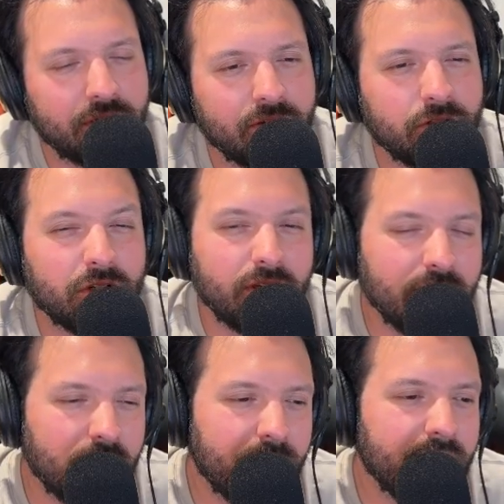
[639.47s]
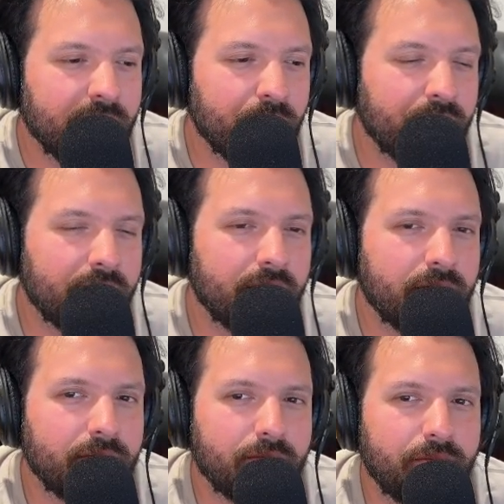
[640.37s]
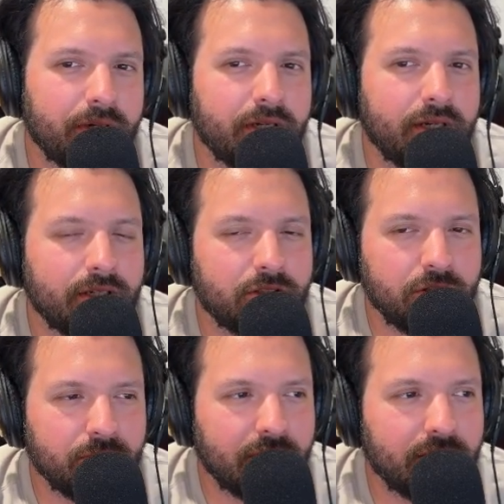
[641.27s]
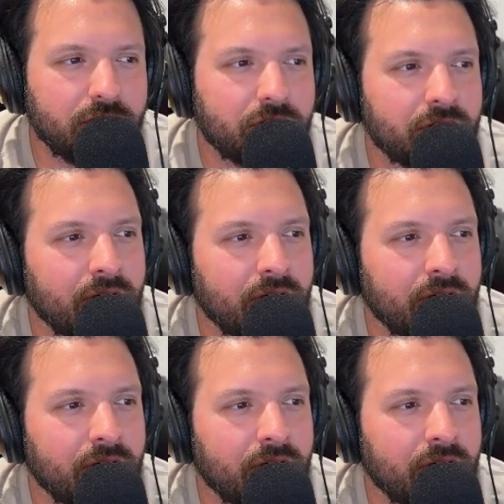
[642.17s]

It gives you a little bit of input, but not too much.